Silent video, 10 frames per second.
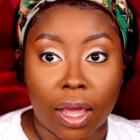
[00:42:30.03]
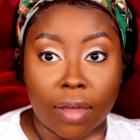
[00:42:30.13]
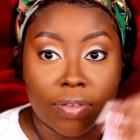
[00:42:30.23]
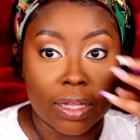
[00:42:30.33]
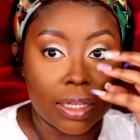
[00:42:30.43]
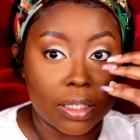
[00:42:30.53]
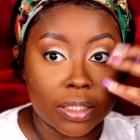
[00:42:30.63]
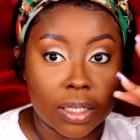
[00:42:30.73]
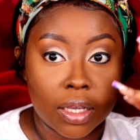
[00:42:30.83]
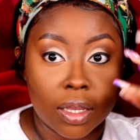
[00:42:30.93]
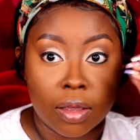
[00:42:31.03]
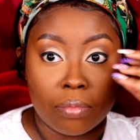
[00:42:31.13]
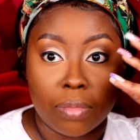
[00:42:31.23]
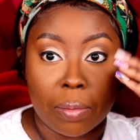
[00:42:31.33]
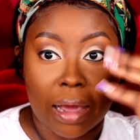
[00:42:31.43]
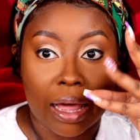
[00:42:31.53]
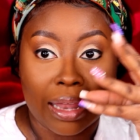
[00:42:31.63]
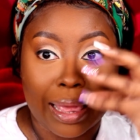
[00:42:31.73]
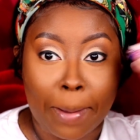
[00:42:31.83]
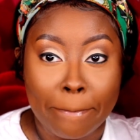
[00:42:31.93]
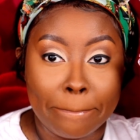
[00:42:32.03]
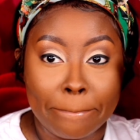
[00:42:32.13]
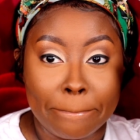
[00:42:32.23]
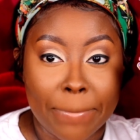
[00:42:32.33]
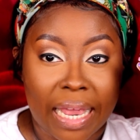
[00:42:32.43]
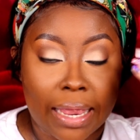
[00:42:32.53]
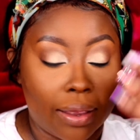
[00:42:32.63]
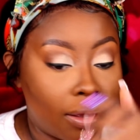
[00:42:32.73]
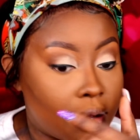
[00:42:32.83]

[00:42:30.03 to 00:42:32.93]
I feel like that just made my eye like bang.